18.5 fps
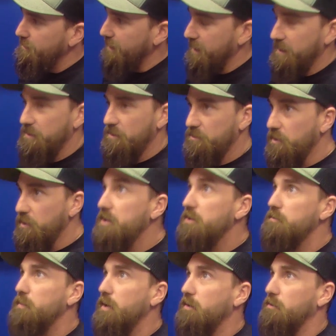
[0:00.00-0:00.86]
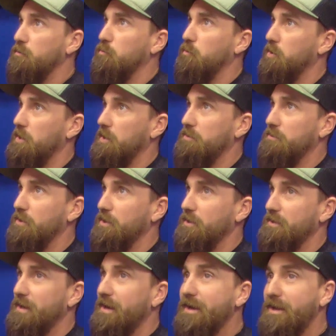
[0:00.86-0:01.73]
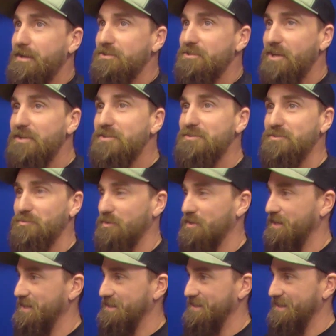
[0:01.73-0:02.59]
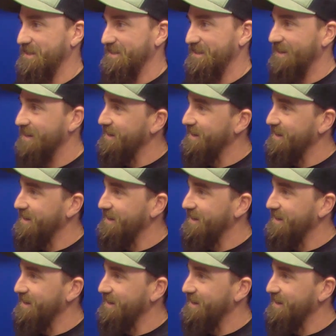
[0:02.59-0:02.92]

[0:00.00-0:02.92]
I got to think about the way I think. I got to change the way I think.